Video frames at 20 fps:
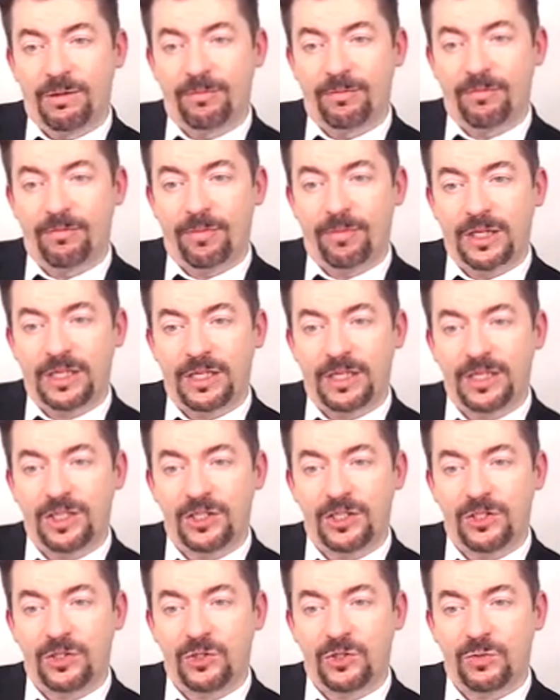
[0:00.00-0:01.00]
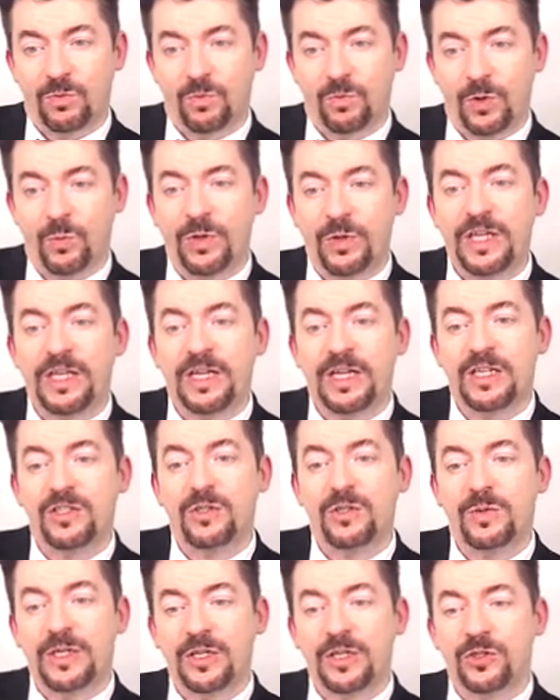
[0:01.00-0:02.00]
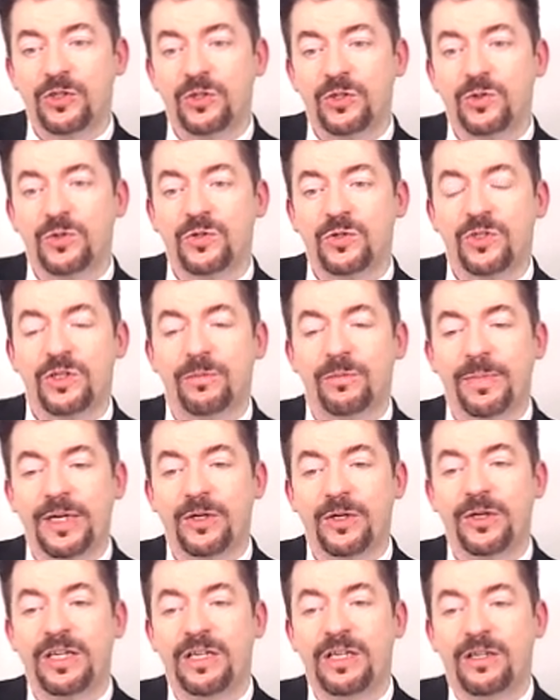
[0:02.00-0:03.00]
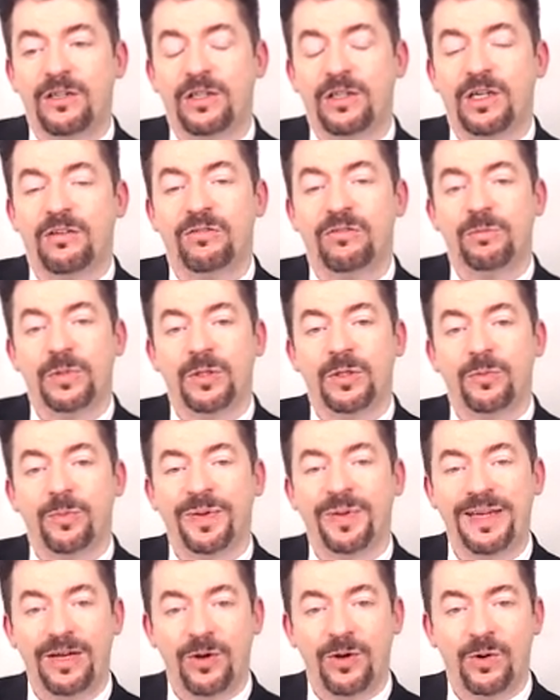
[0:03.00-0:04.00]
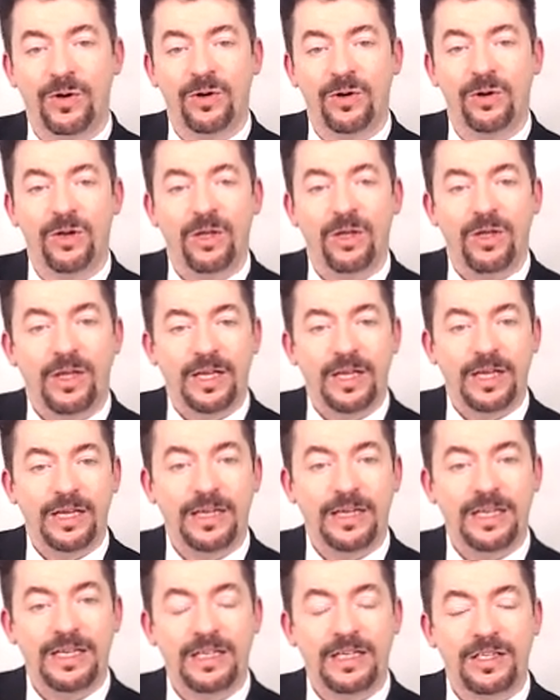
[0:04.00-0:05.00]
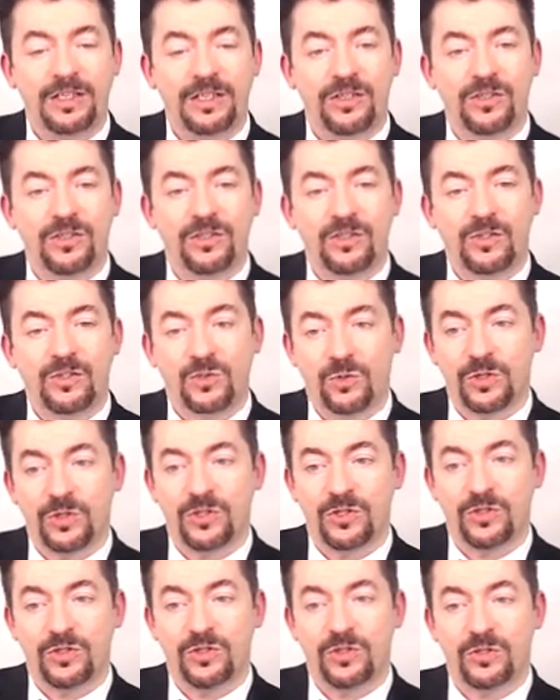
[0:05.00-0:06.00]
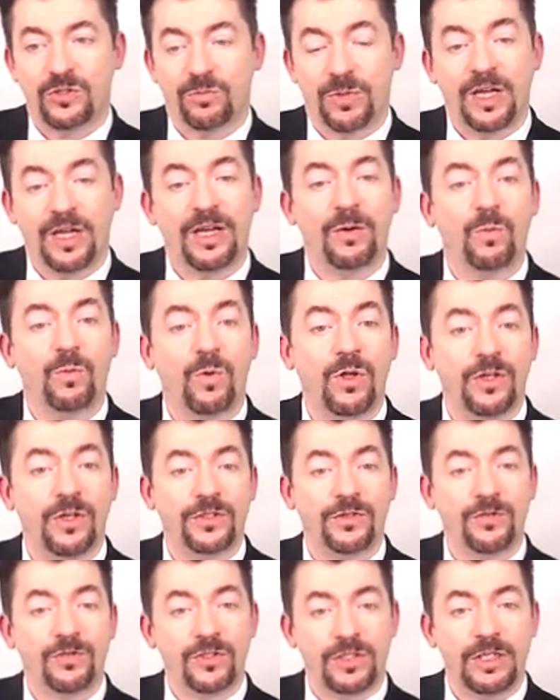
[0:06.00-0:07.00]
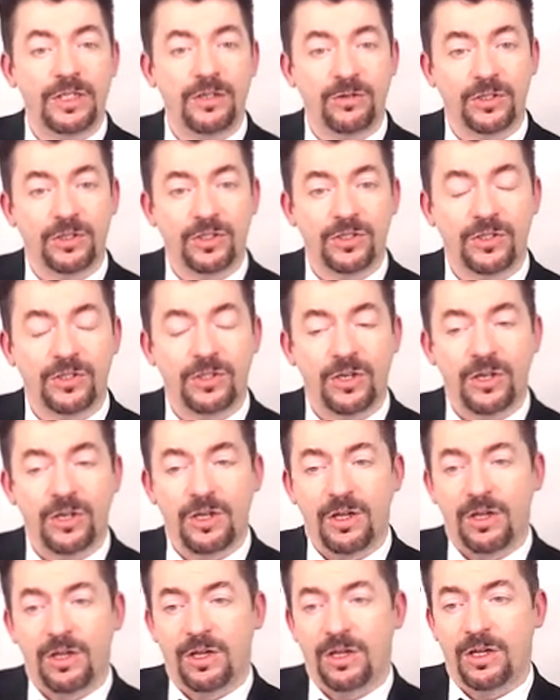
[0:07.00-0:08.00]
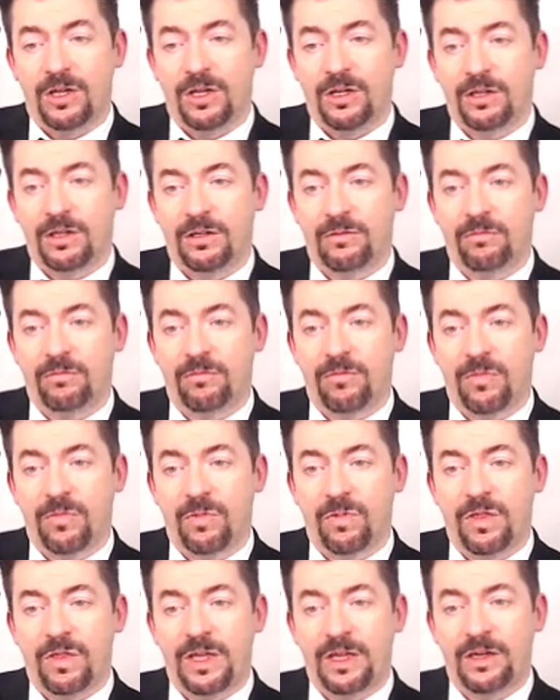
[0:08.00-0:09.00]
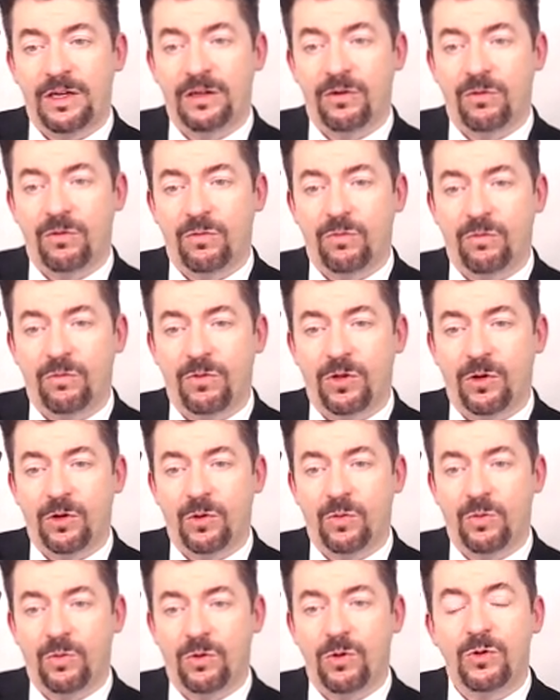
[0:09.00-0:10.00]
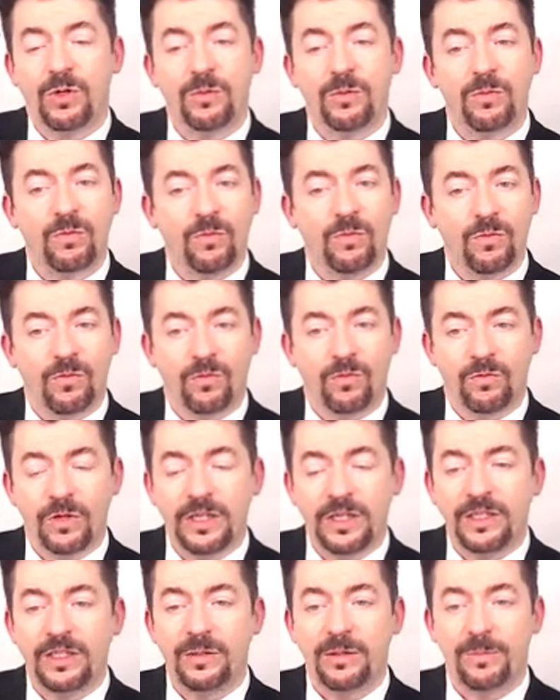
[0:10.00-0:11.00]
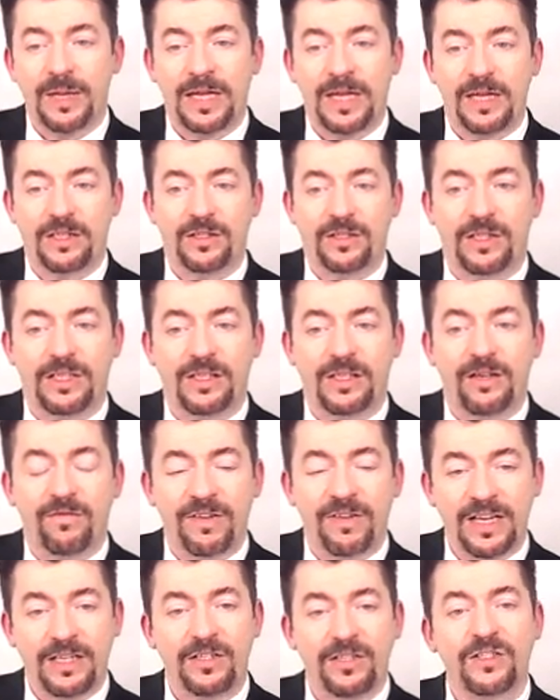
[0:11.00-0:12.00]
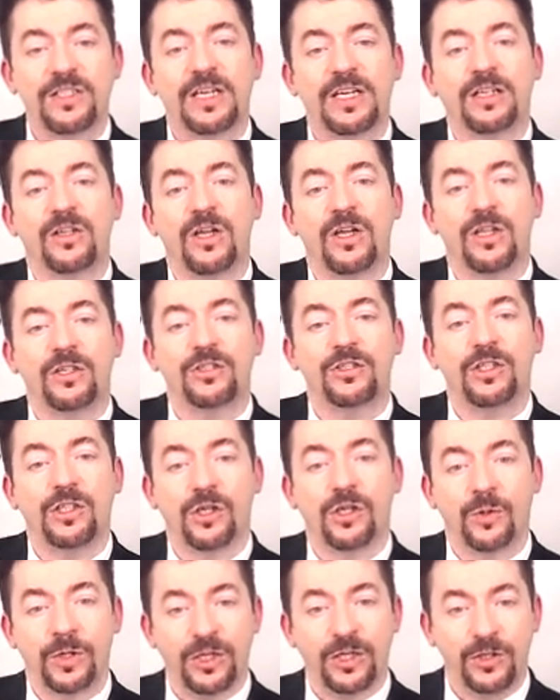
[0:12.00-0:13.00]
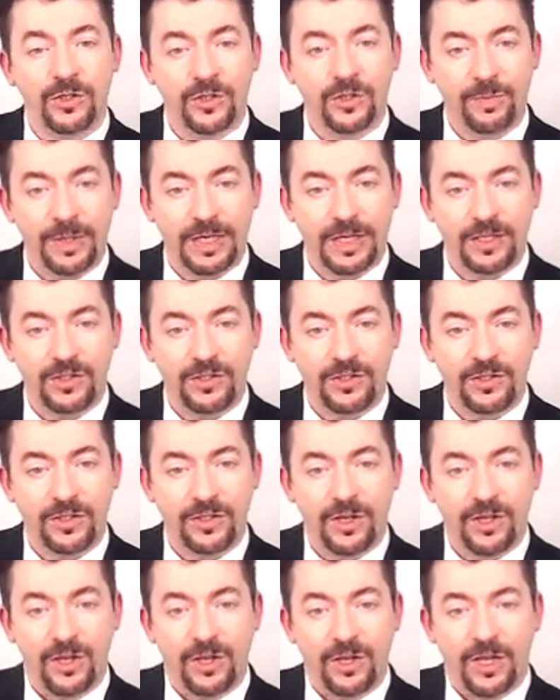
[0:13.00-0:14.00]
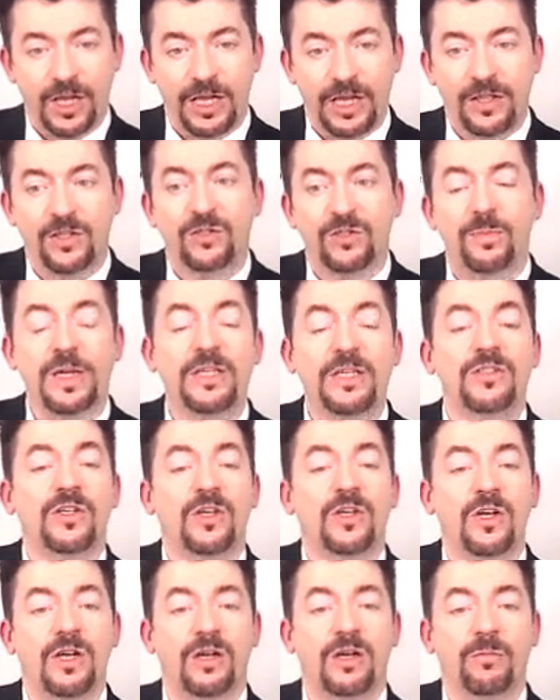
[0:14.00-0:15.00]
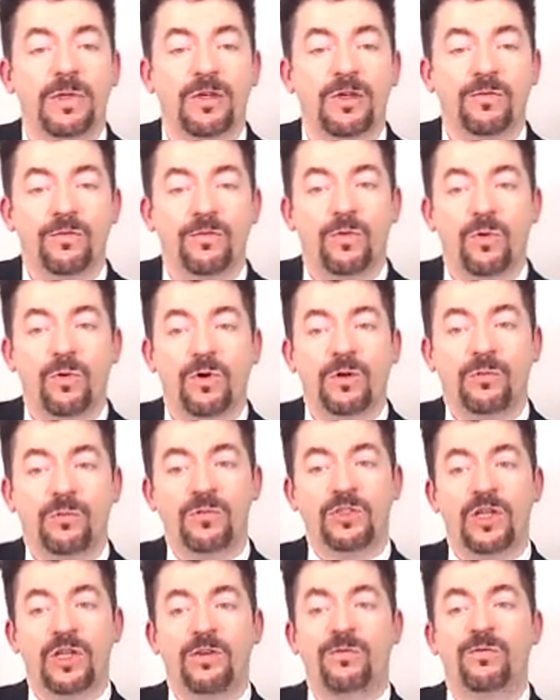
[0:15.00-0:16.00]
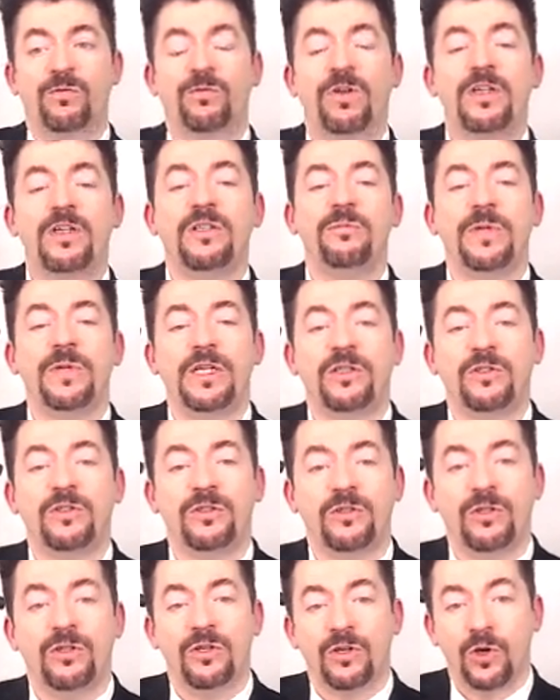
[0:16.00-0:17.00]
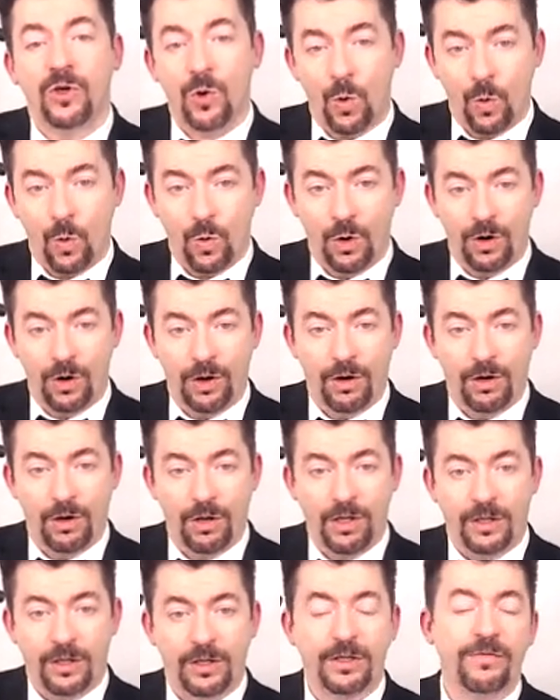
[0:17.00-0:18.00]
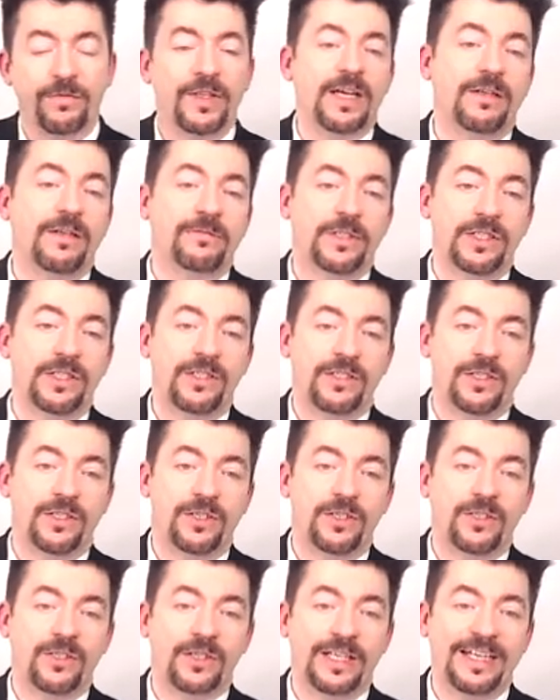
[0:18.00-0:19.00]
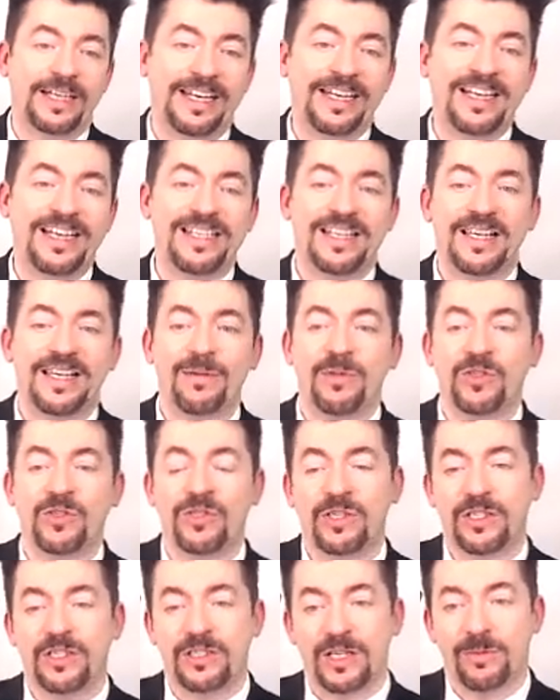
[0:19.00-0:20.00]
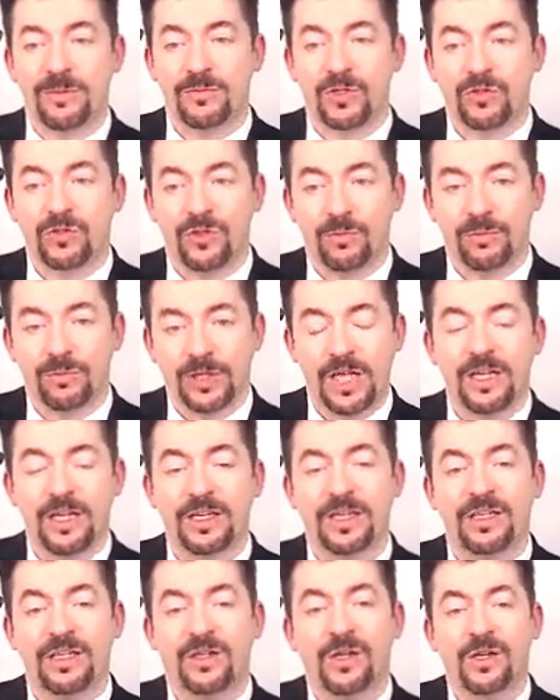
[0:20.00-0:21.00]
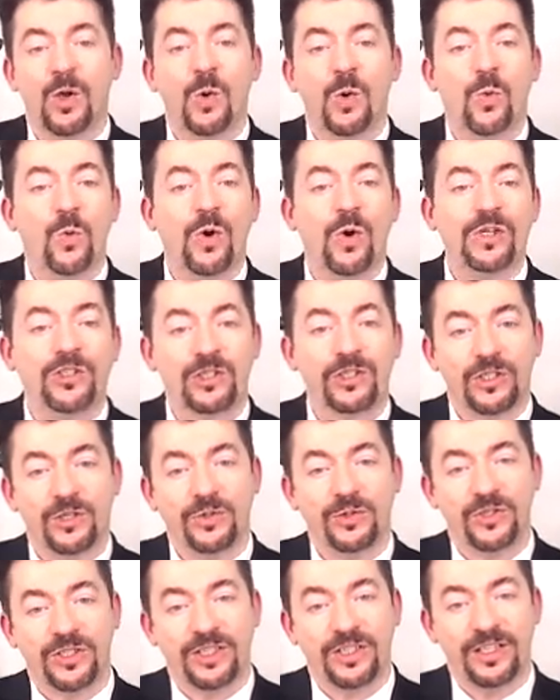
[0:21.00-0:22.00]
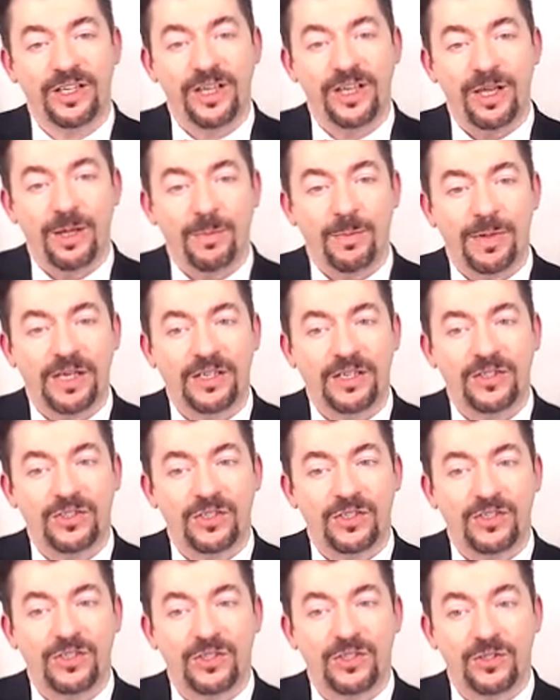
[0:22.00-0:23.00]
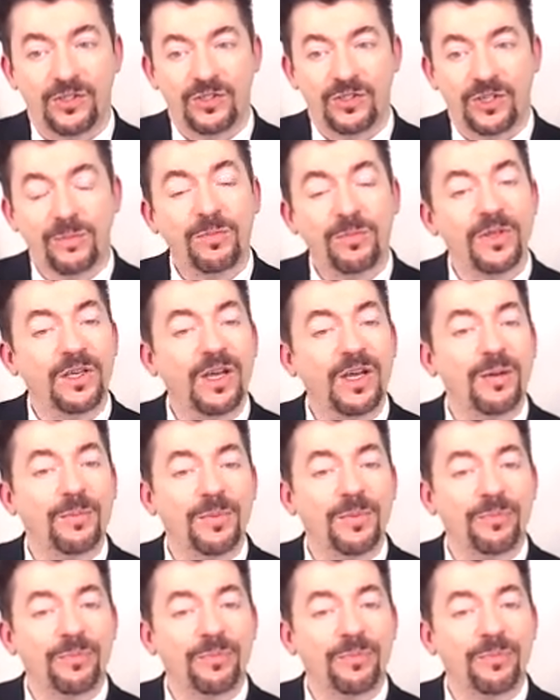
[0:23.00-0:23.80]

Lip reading: Because when we get into issues about hidden government power and hidden sources behind walls of secrets, then you can really bet that advanced technology going into space and the space economy forms a fundamental core of that research. And anytime there's an attempt to block it, watch closely, because there's something up